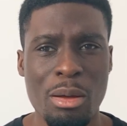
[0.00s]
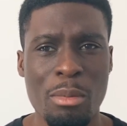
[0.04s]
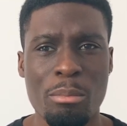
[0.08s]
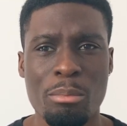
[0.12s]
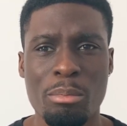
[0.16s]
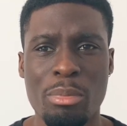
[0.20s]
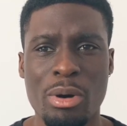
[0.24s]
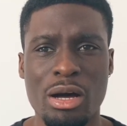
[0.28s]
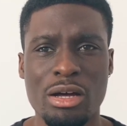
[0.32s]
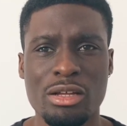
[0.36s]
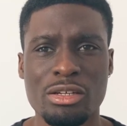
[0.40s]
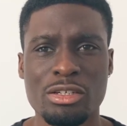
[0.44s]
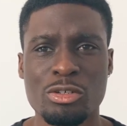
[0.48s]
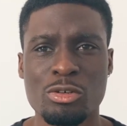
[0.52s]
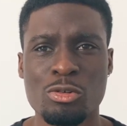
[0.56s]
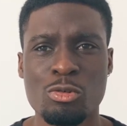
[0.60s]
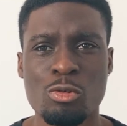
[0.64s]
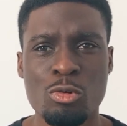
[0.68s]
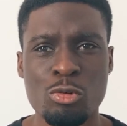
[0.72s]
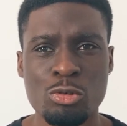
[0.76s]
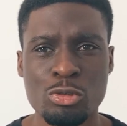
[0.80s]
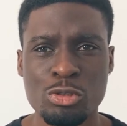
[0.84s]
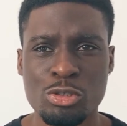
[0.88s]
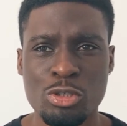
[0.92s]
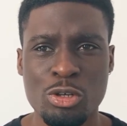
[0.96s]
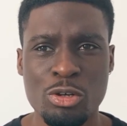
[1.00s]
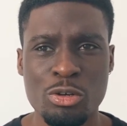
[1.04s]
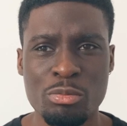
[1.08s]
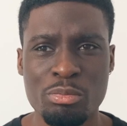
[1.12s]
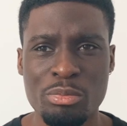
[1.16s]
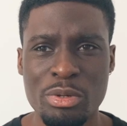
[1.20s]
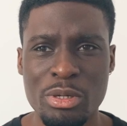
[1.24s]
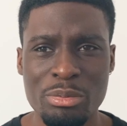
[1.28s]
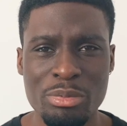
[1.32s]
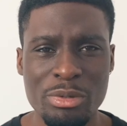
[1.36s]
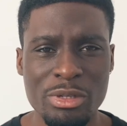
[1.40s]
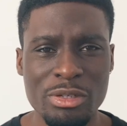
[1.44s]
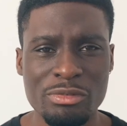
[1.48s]
but also
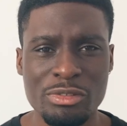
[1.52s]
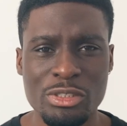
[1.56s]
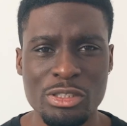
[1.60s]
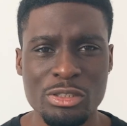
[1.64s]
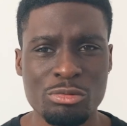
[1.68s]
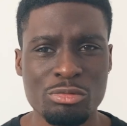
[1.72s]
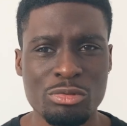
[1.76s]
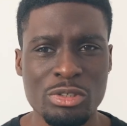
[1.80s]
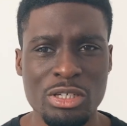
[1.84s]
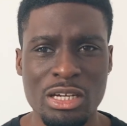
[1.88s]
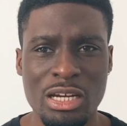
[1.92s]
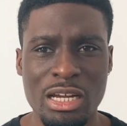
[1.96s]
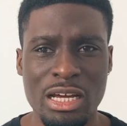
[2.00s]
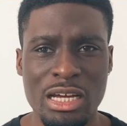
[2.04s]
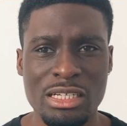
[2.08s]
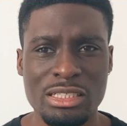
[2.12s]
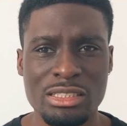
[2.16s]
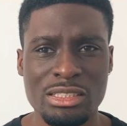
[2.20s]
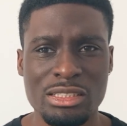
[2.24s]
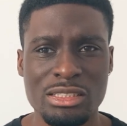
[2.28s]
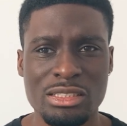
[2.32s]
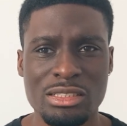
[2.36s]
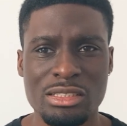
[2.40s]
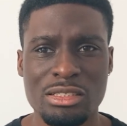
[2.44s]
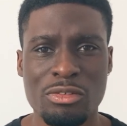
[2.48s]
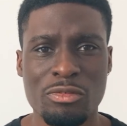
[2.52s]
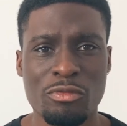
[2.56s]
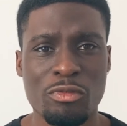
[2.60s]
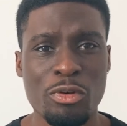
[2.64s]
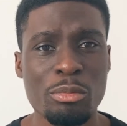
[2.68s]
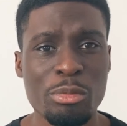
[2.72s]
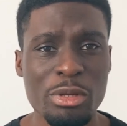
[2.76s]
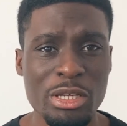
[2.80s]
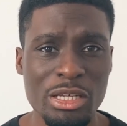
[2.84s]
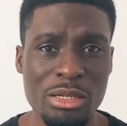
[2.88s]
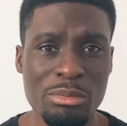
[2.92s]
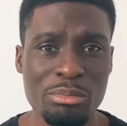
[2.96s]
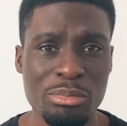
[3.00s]
people have just realized, for
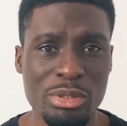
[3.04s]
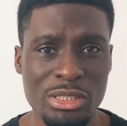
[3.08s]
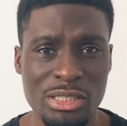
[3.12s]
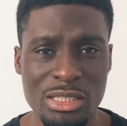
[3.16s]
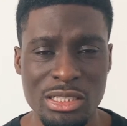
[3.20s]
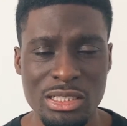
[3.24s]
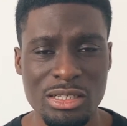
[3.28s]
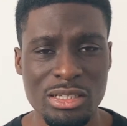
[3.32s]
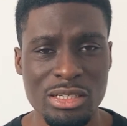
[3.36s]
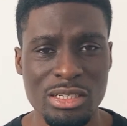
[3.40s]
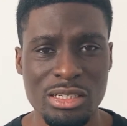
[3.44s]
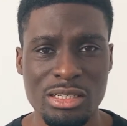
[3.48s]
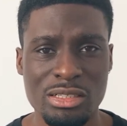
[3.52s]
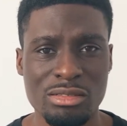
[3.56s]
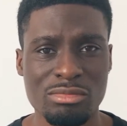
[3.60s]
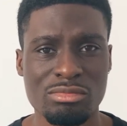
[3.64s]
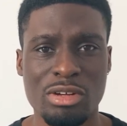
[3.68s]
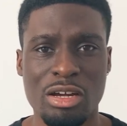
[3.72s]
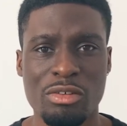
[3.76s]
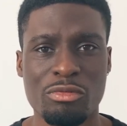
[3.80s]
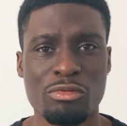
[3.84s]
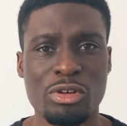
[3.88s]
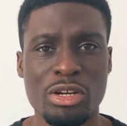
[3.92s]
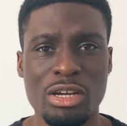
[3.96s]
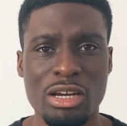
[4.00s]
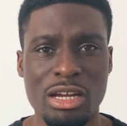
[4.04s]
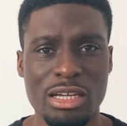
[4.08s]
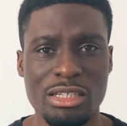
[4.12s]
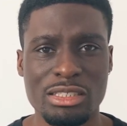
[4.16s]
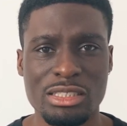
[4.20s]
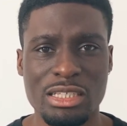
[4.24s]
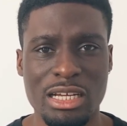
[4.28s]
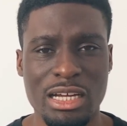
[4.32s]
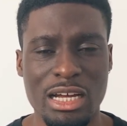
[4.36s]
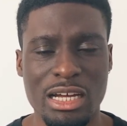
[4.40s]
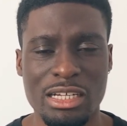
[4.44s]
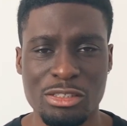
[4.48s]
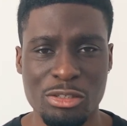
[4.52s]
me in particular, I've realized
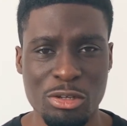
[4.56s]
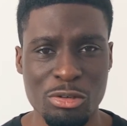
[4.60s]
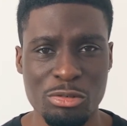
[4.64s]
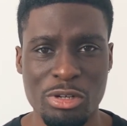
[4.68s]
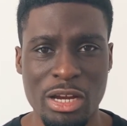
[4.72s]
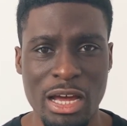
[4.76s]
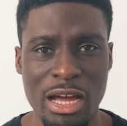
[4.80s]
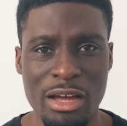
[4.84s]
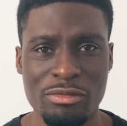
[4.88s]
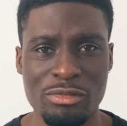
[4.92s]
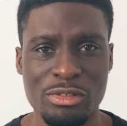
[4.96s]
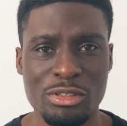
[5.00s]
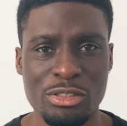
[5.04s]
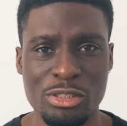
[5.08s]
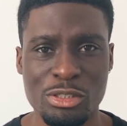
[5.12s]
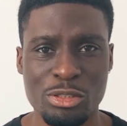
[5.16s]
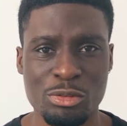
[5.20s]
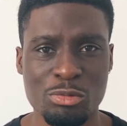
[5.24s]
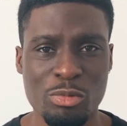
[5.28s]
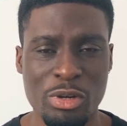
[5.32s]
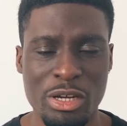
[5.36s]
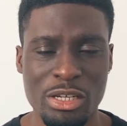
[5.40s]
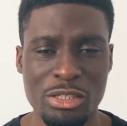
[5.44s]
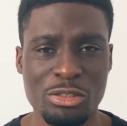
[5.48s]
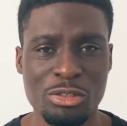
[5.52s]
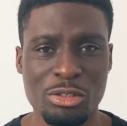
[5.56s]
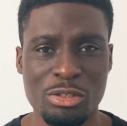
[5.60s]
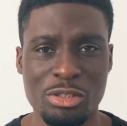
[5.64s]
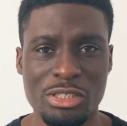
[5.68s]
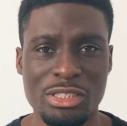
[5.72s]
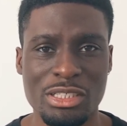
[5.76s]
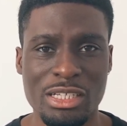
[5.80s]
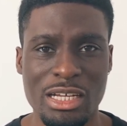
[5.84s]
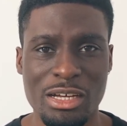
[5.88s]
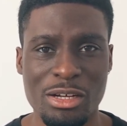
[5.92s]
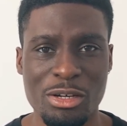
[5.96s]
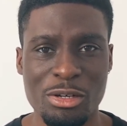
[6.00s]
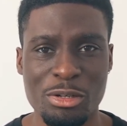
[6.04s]
like I don't have to just wear joggers
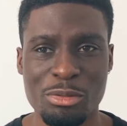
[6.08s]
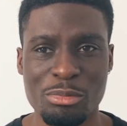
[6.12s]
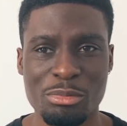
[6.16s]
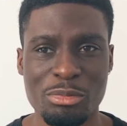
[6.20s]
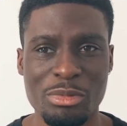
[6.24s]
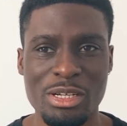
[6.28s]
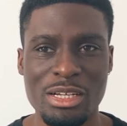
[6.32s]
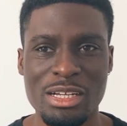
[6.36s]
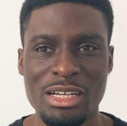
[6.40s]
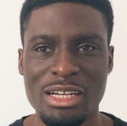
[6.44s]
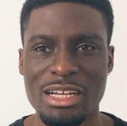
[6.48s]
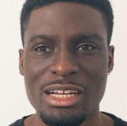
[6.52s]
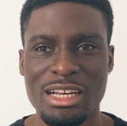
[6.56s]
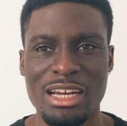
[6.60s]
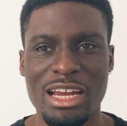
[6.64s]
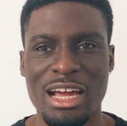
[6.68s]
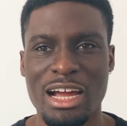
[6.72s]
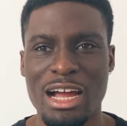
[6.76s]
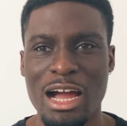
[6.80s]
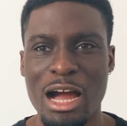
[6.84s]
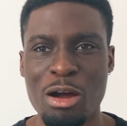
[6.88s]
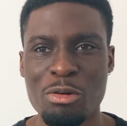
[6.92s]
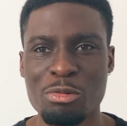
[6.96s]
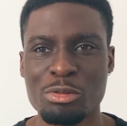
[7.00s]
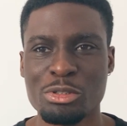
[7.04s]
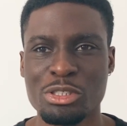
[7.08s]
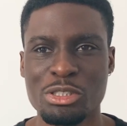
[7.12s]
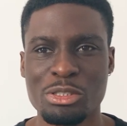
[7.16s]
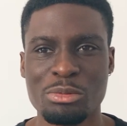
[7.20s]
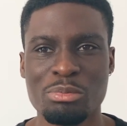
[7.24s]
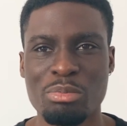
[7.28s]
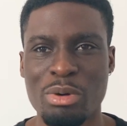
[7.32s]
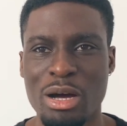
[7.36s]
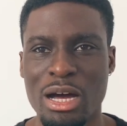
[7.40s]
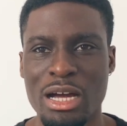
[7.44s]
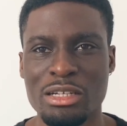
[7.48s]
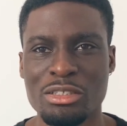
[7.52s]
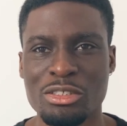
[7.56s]
at home. Like I would just
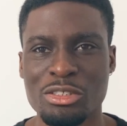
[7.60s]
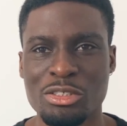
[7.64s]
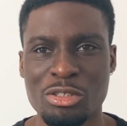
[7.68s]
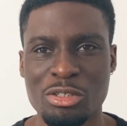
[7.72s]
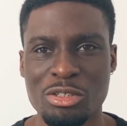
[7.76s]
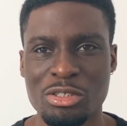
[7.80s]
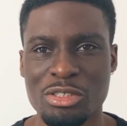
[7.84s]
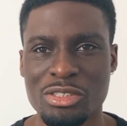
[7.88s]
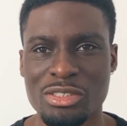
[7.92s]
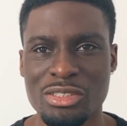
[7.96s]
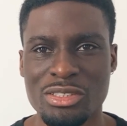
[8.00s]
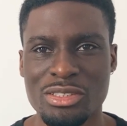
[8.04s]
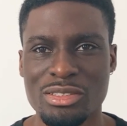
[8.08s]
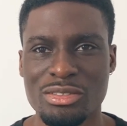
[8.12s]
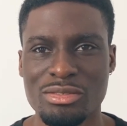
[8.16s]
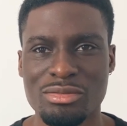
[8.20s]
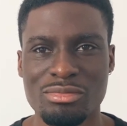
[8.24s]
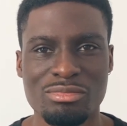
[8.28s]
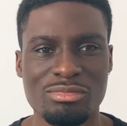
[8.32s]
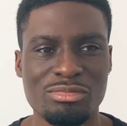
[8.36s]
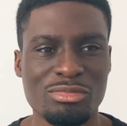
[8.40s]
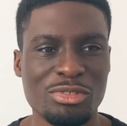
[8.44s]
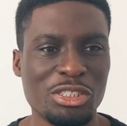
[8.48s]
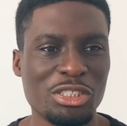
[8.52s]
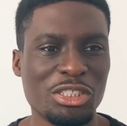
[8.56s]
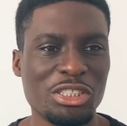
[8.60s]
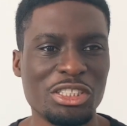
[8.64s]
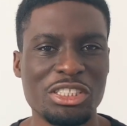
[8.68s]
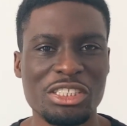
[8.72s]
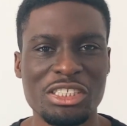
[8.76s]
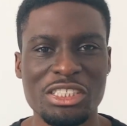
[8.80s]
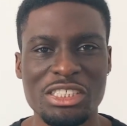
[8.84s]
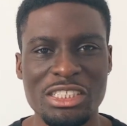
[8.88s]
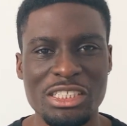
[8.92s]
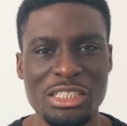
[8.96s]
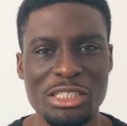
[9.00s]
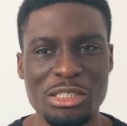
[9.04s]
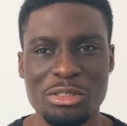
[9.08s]
buy joggers to just
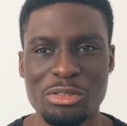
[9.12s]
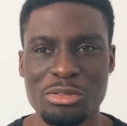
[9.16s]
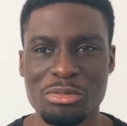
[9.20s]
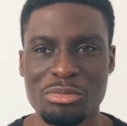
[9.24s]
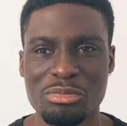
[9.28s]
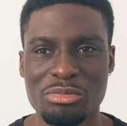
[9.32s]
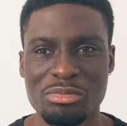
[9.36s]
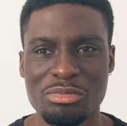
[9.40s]
chill